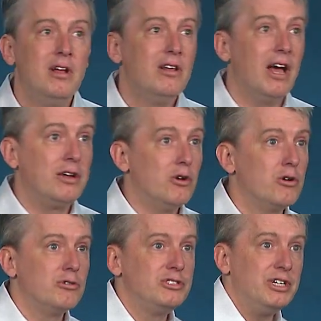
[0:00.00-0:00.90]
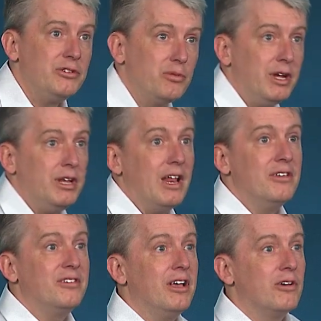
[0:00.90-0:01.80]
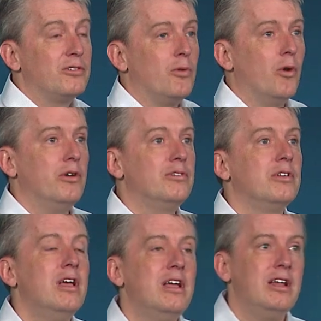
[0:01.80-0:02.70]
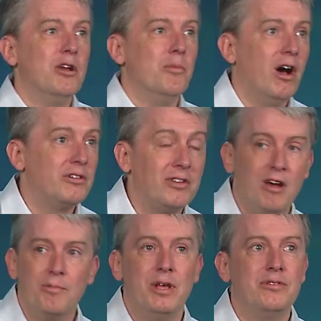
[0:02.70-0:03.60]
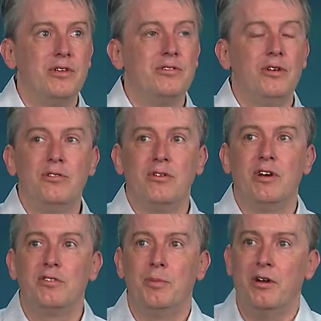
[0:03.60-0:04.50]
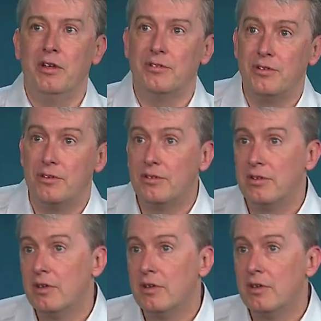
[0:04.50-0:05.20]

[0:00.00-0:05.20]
like Google G Suite and Salesforce into Broadsoft business user experiences.